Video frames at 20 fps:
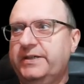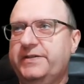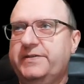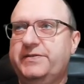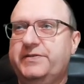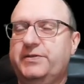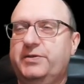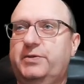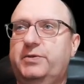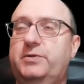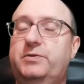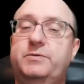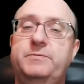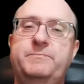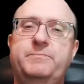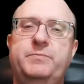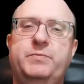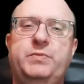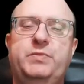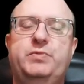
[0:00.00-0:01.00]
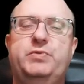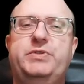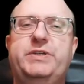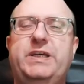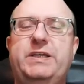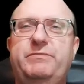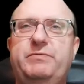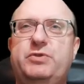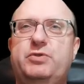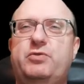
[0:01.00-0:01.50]
So
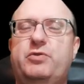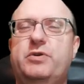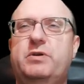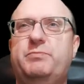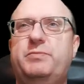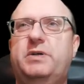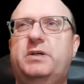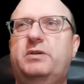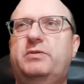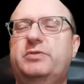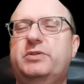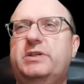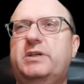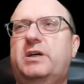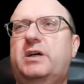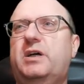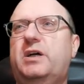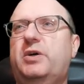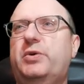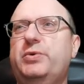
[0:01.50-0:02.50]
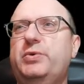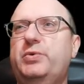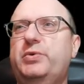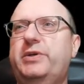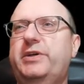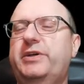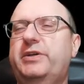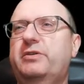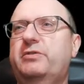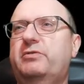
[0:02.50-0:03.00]
today we talk about how you
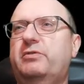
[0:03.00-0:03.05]
can